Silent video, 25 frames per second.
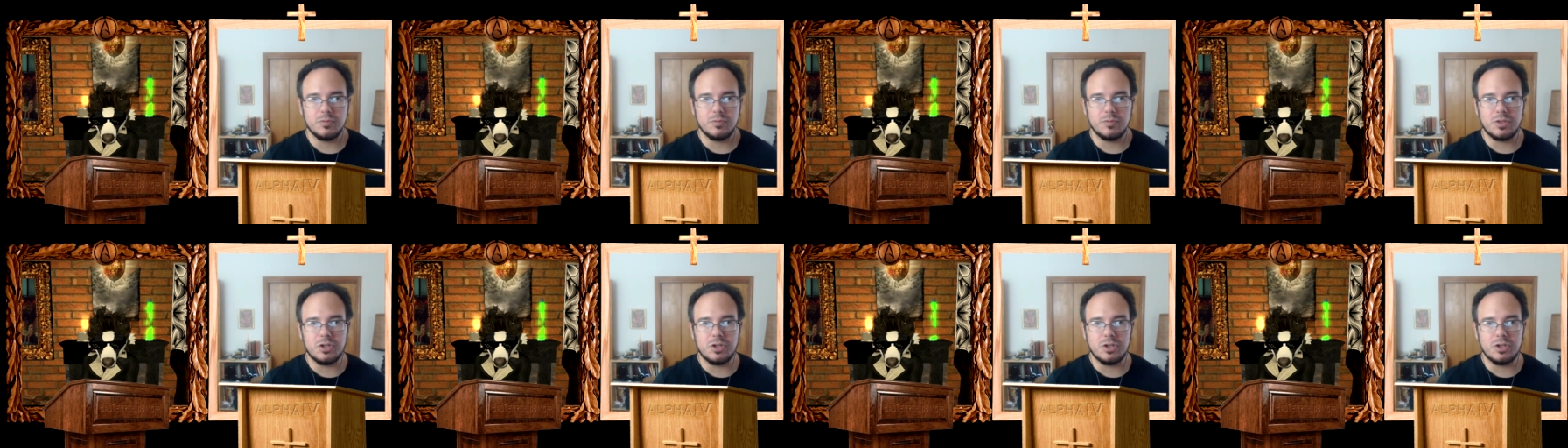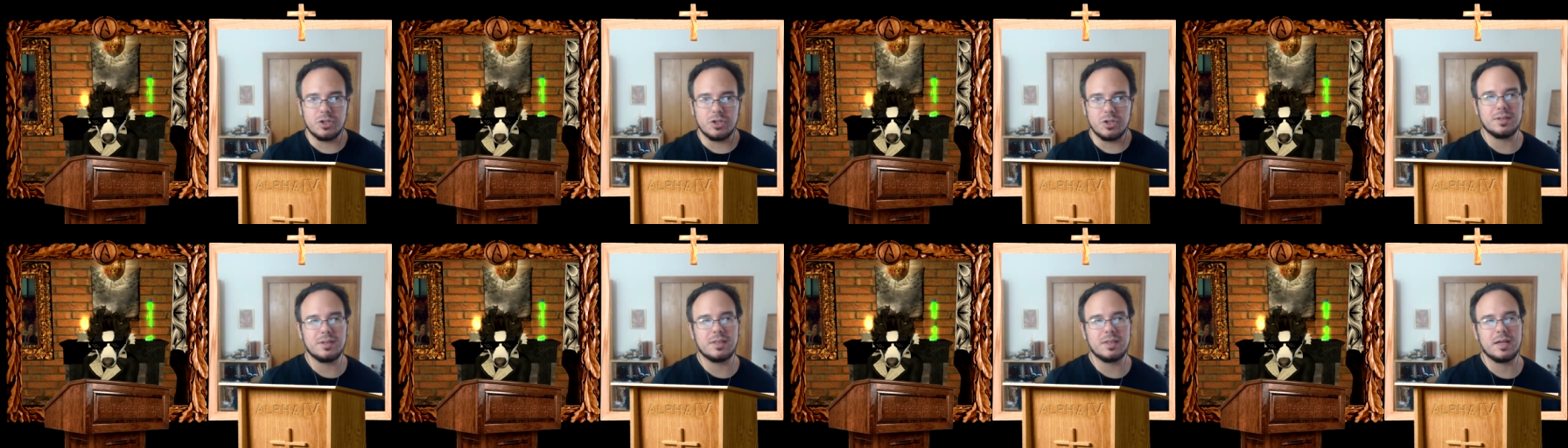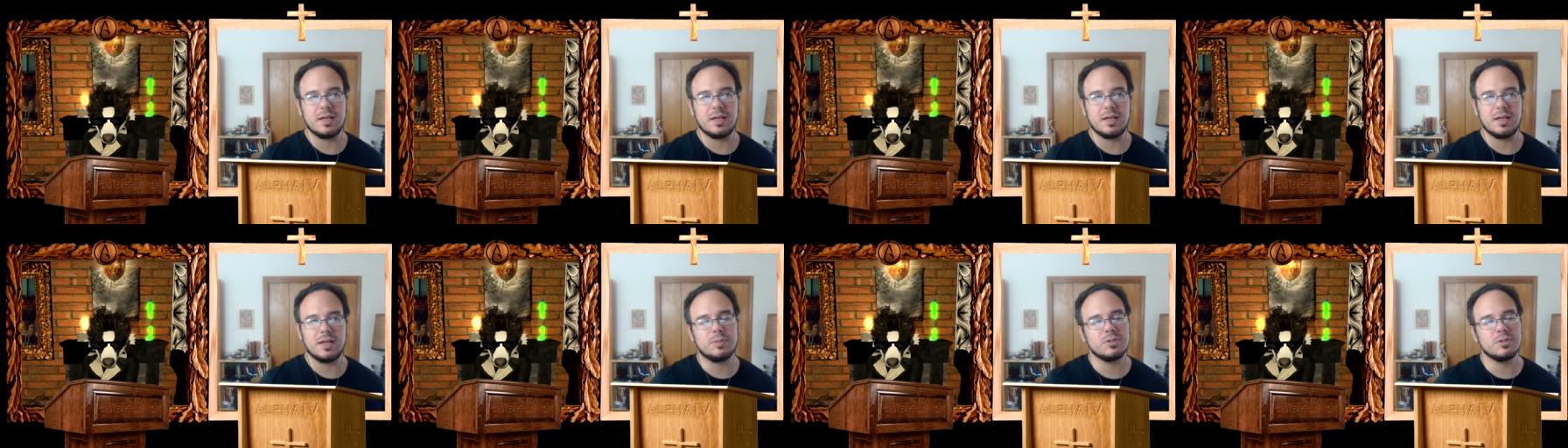do you think
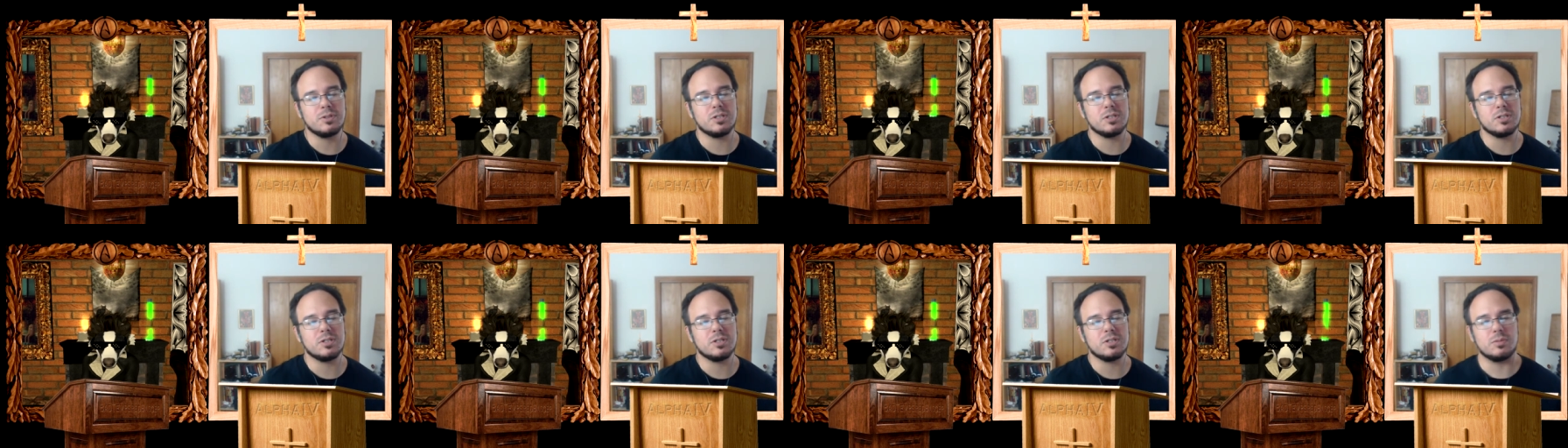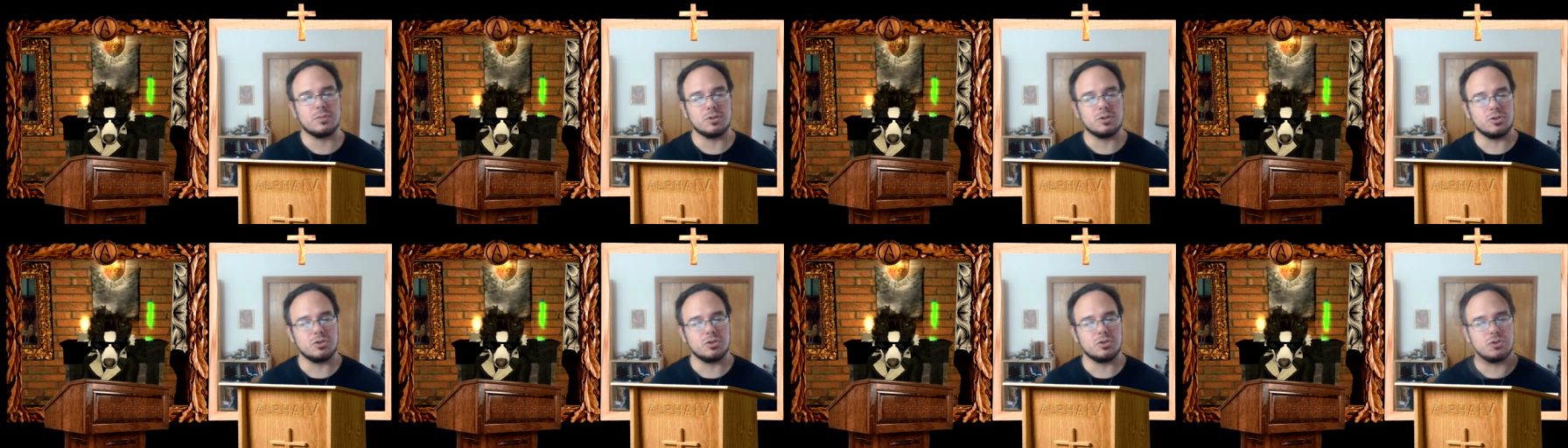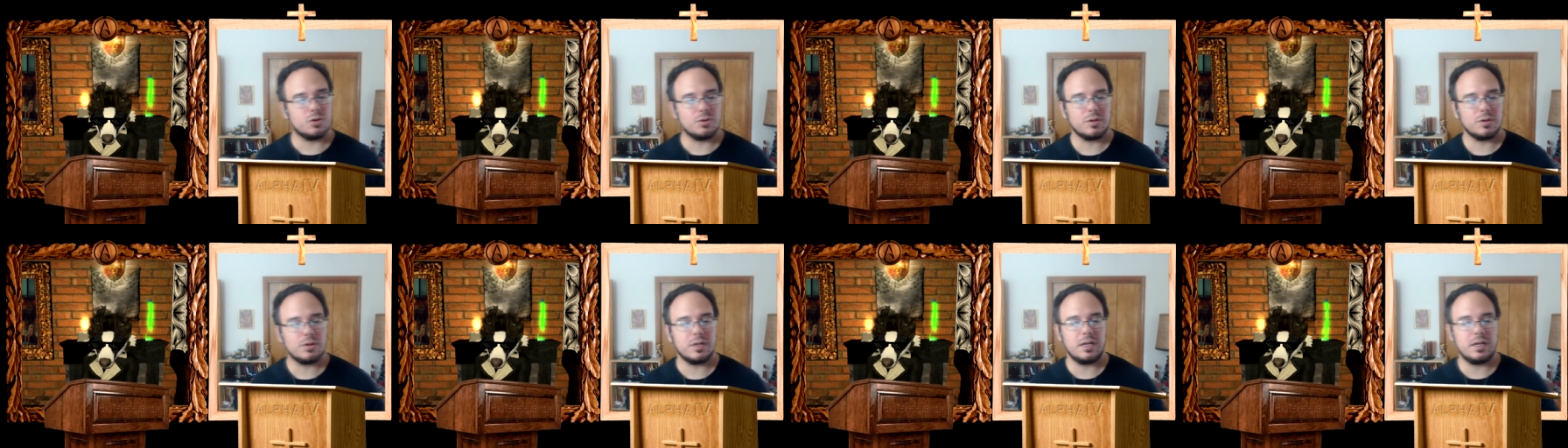that represents the
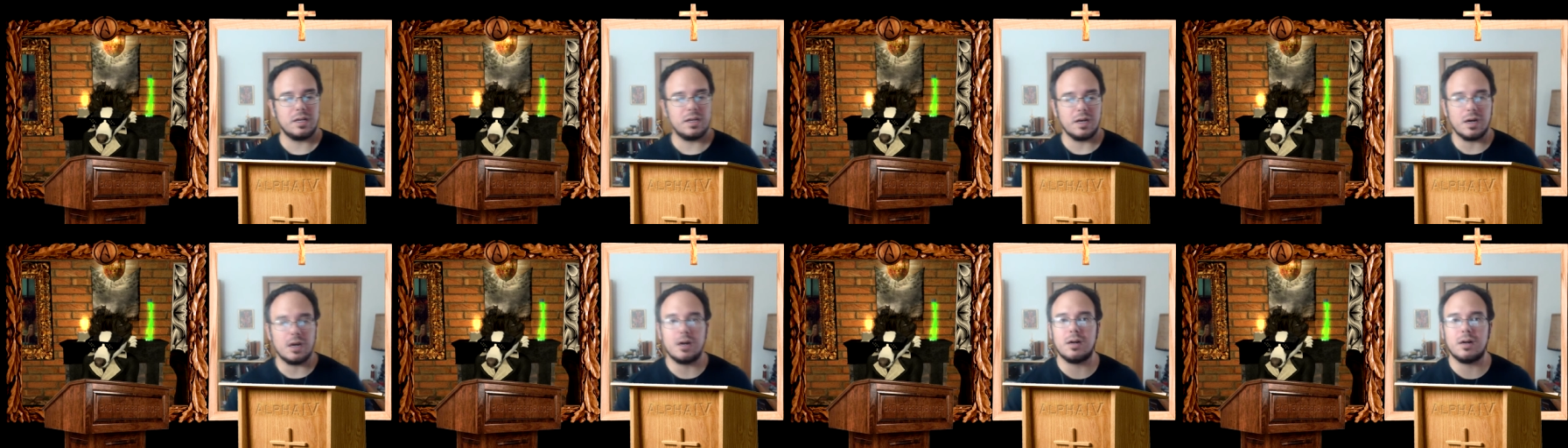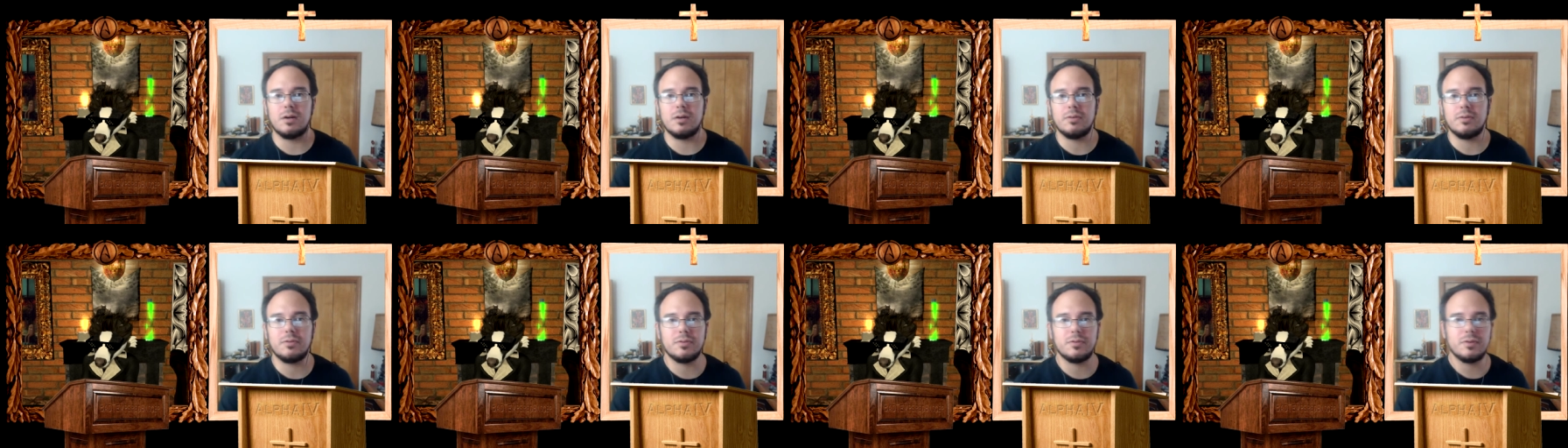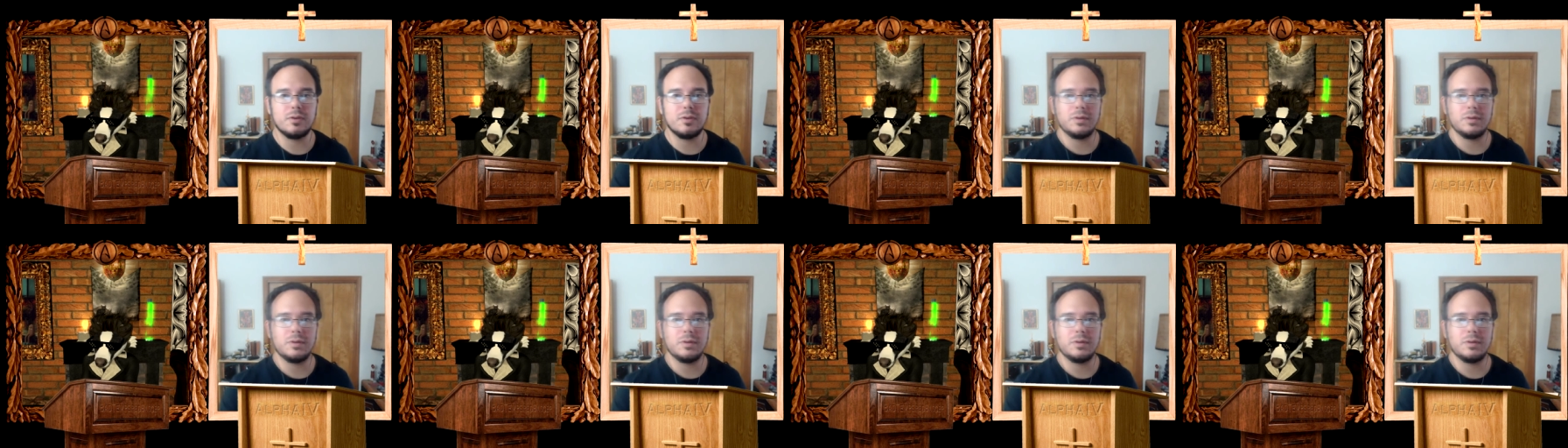majority of